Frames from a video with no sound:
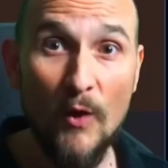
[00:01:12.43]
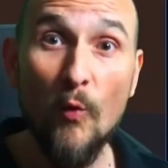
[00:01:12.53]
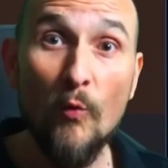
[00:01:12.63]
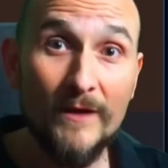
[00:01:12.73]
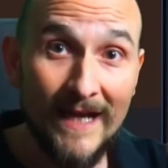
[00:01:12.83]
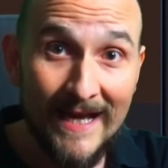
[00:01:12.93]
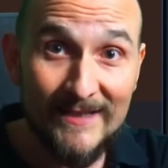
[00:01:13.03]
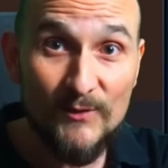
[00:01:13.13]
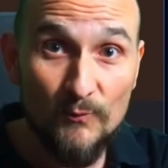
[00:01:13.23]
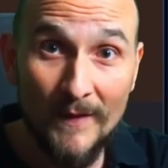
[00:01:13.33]
I mean, did you
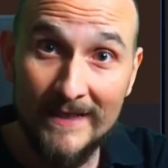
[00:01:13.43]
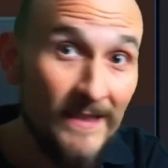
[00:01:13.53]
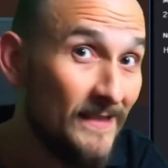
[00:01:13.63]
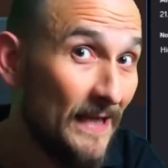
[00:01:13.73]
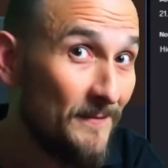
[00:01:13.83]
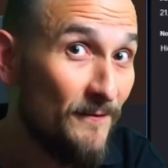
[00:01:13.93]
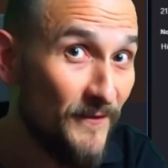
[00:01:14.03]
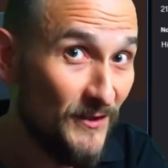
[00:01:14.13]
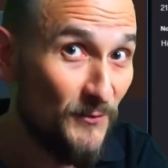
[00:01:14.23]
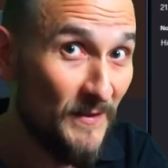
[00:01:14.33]
enter a giveaway?
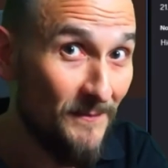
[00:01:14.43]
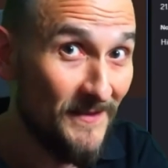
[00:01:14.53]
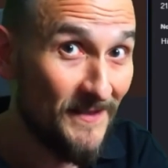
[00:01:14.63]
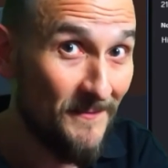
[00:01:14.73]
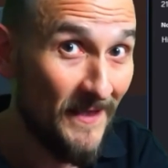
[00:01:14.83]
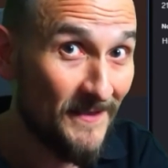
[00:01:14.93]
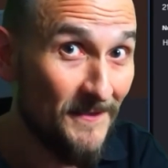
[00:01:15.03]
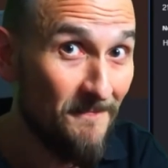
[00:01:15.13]
Probably not.